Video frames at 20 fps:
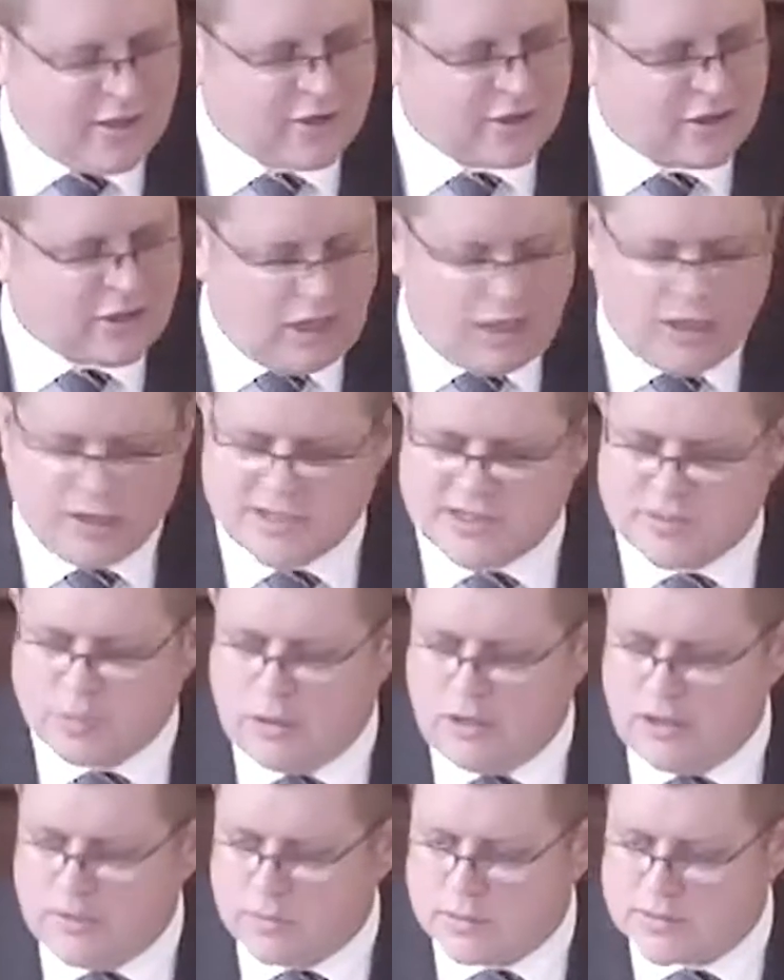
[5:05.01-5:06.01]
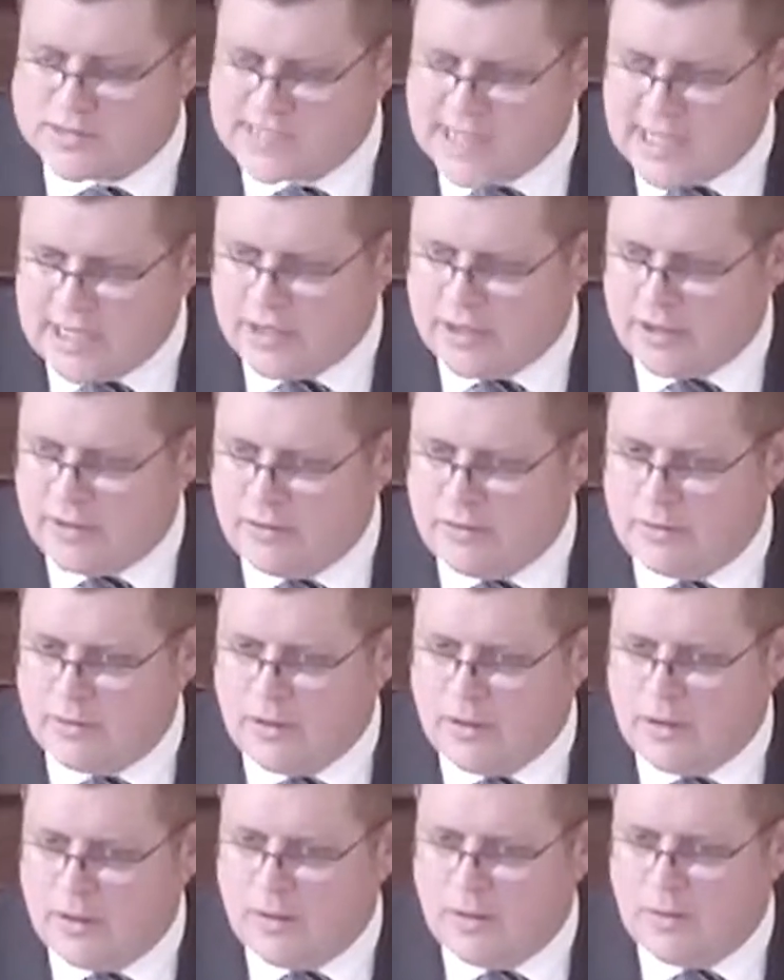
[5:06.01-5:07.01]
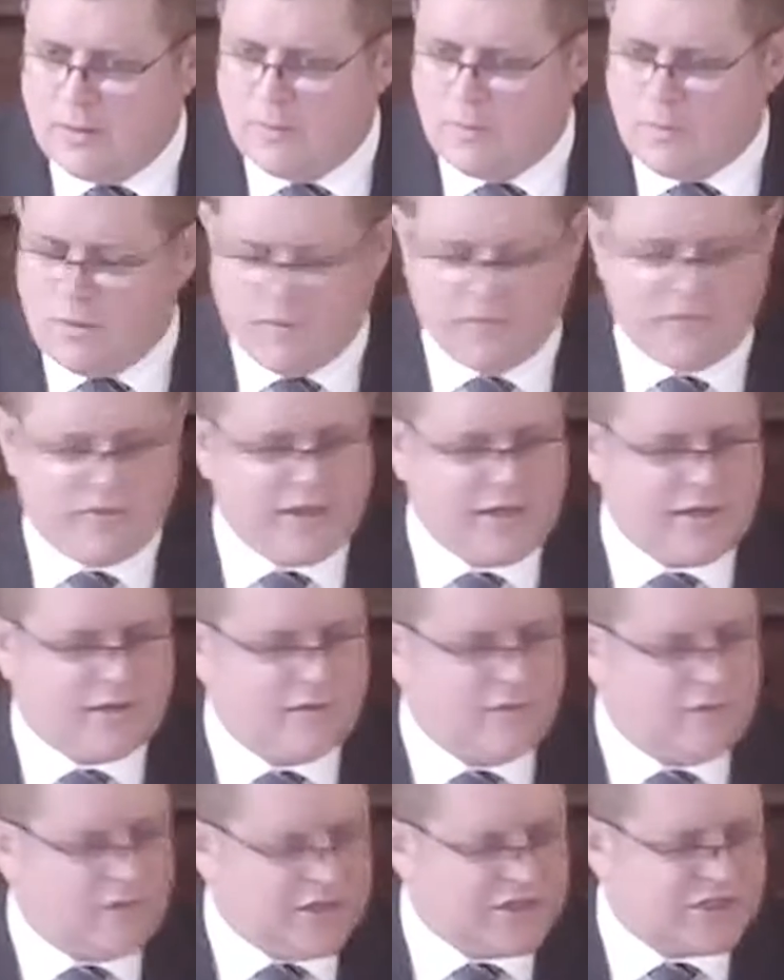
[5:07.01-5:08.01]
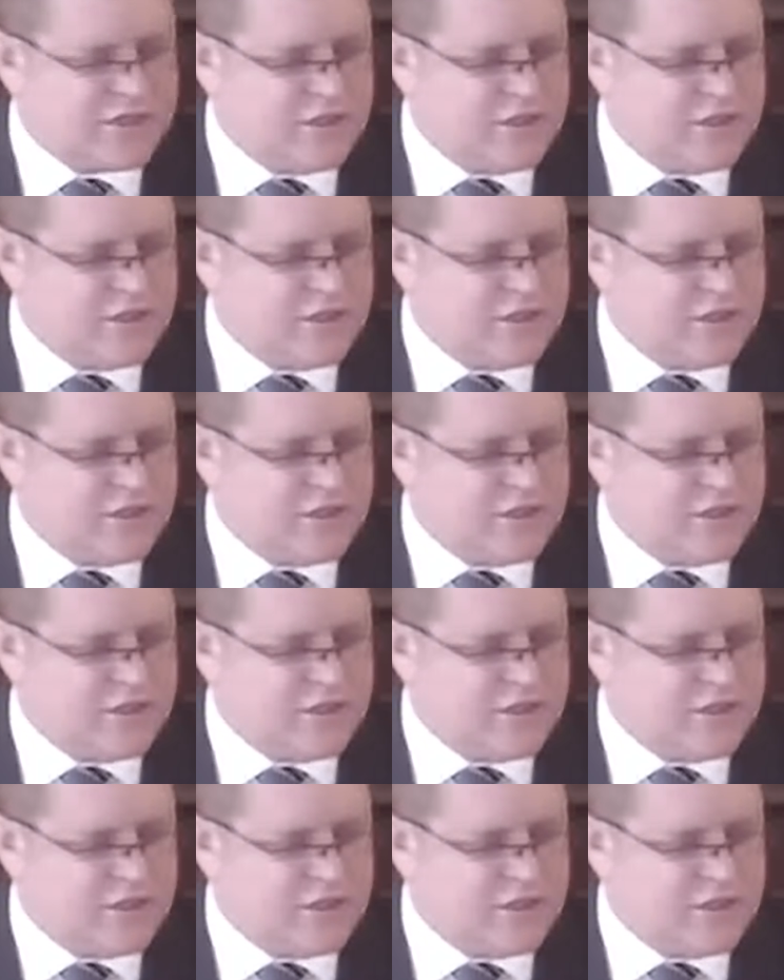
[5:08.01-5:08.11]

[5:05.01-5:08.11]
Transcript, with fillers: God's word will tell you what the condition